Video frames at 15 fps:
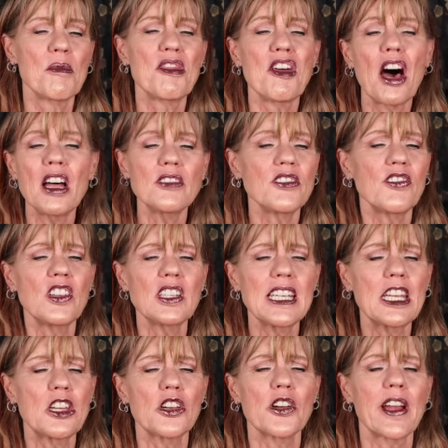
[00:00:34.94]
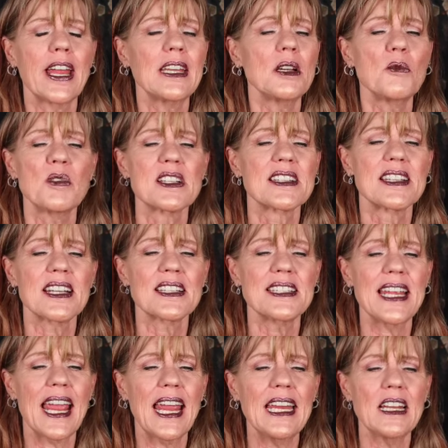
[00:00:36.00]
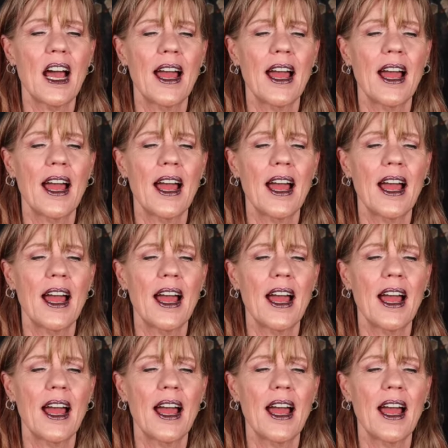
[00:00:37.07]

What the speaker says: thoughtfully curated with 6 to 8